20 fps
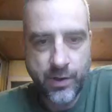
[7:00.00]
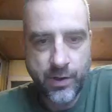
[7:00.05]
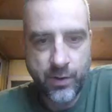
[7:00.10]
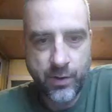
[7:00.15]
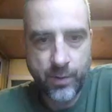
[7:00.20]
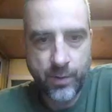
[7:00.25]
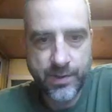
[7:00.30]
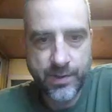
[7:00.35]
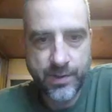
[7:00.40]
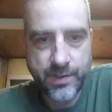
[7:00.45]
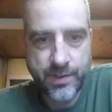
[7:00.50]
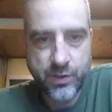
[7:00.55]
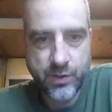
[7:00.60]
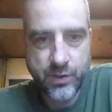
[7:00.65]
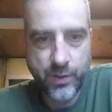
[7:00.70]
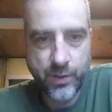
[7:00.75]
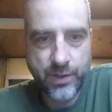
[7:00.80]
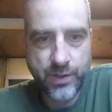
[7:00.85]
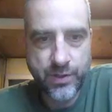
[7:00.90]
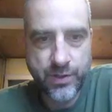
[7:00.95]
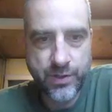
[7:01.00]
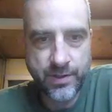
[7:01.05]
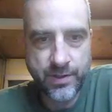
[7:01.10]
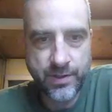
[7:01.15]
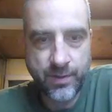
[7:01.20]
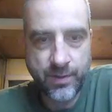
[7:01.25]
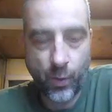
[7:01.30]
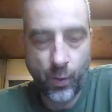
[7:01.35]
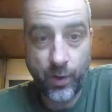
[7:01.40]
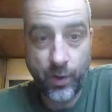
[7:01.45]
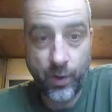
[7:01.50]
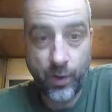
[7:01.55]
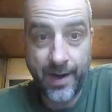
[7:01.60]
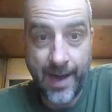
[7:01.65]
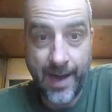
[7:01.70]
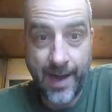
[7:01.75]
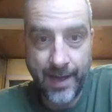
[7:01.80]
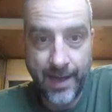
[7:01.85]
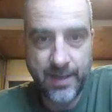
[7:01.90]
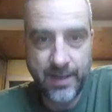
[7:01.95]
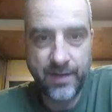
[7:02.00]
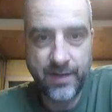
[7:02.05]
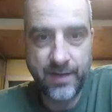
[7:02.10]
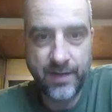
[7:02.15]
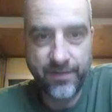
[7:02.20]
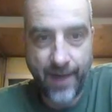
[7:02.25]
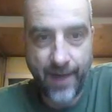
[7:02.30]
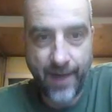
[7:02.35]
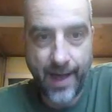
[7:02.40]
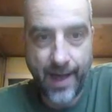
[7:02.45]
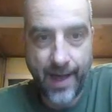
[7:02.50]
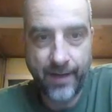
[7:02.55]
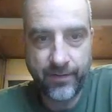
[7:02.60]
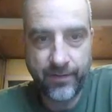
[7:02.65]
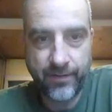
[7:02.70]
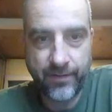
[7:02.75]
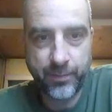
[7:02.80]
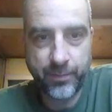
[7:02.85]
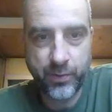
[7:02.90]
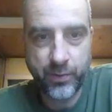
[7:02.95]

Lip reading: in a normal situation, or 95%